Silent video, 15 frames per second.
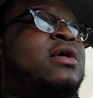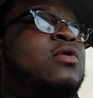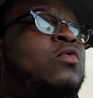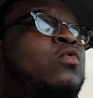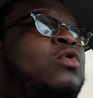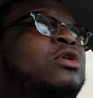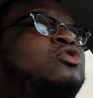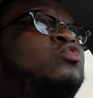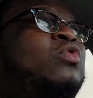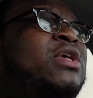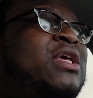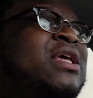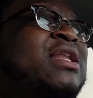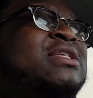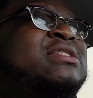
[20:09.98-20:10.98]
Once we
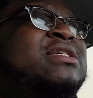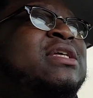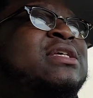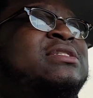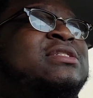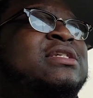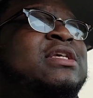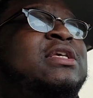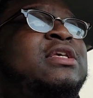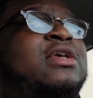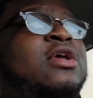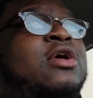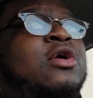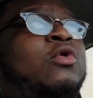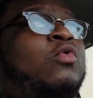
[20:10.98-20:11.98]
get to Tennessee,
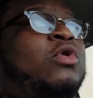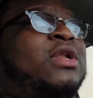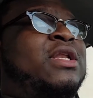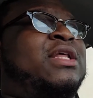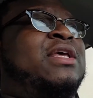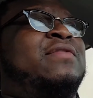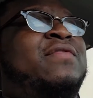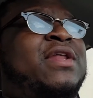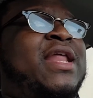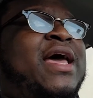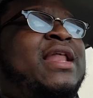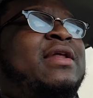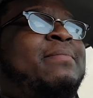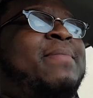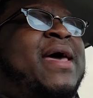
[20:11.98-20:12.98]
we're leaving
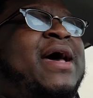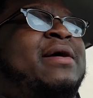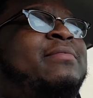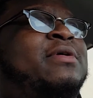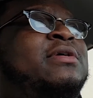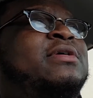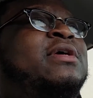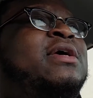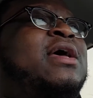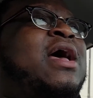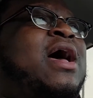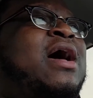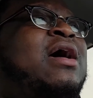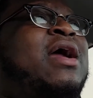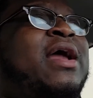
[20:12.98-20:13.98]
Alabama.
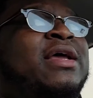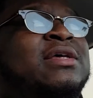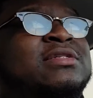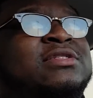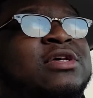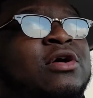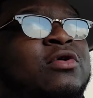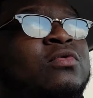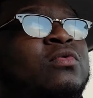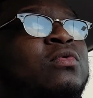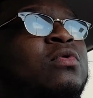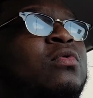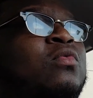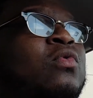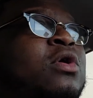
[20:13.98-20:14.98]
All right, so
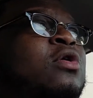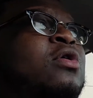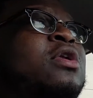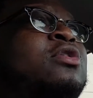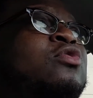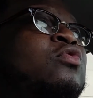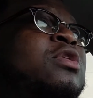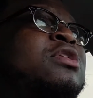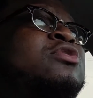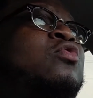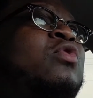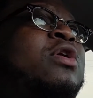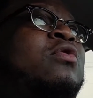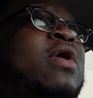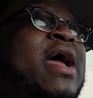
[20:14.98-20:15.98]
we're going to do this
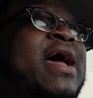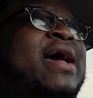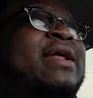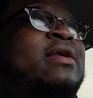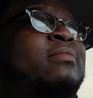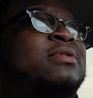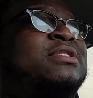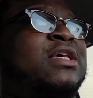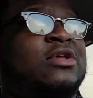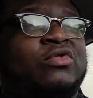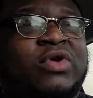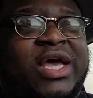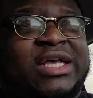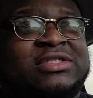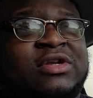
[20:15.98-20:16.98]
quick ride. I'm going to take you
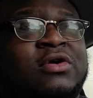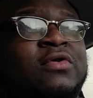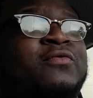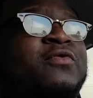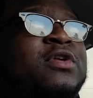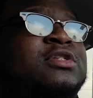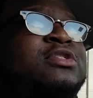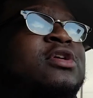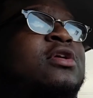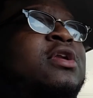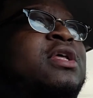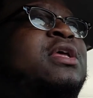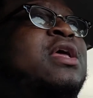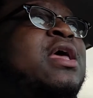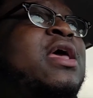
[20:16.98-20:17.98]
guys along for the journey,